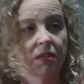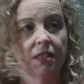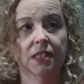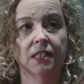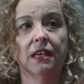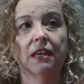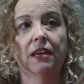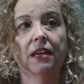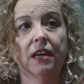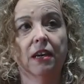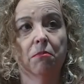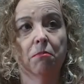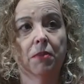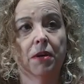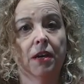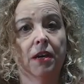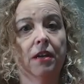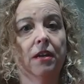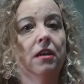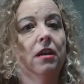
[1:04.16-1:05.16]
with the same
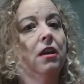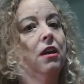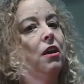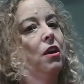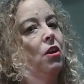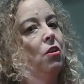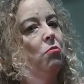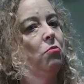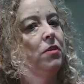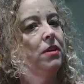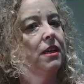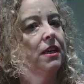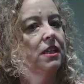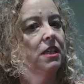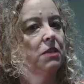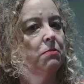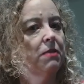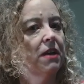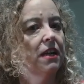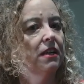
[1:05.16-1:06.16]
campaign, we'd
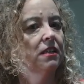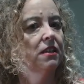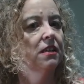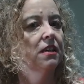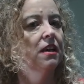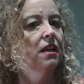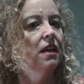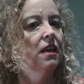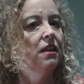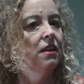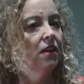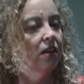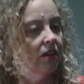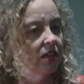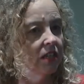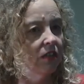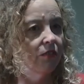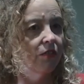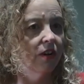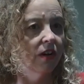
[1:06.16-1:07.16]
expect
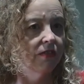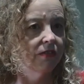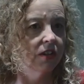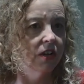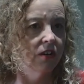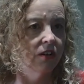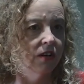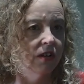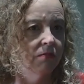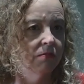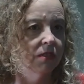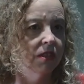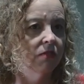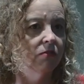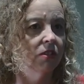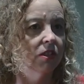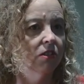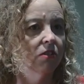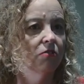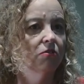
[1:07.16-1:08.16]
95 times the
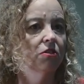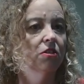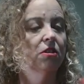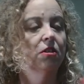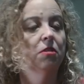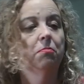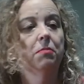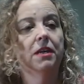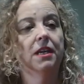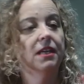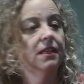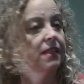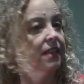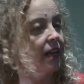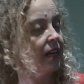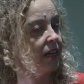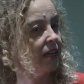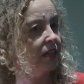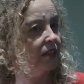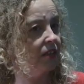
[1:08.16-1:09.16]
result to be
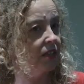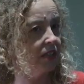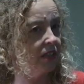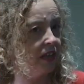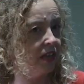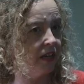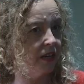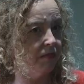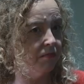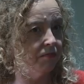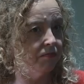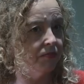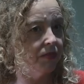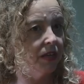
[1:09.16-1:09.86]
exactly the same.